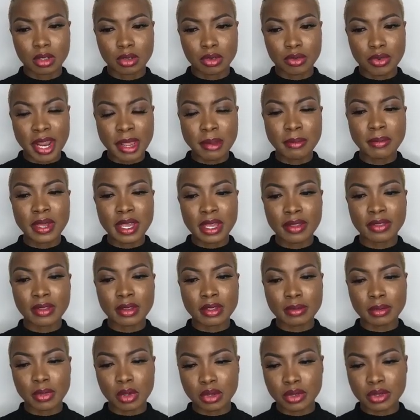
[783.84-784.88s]
rape being
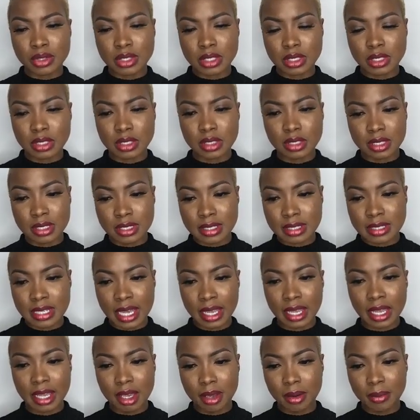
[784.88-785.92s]
the
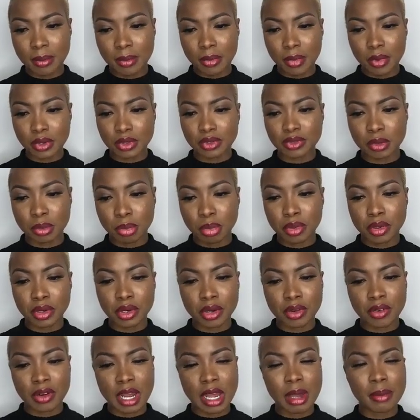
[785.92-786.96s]
second most
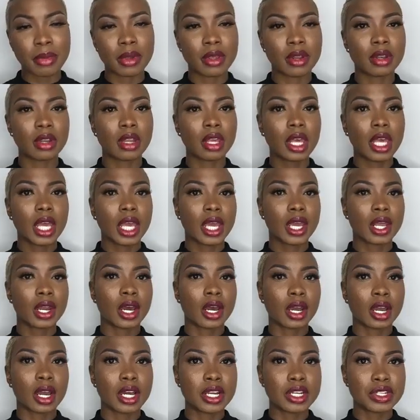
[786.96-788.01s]
reported crime in our
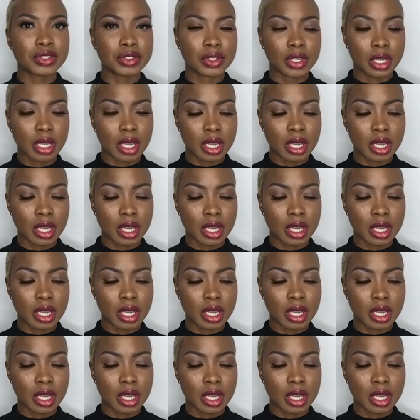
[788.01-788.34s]
country,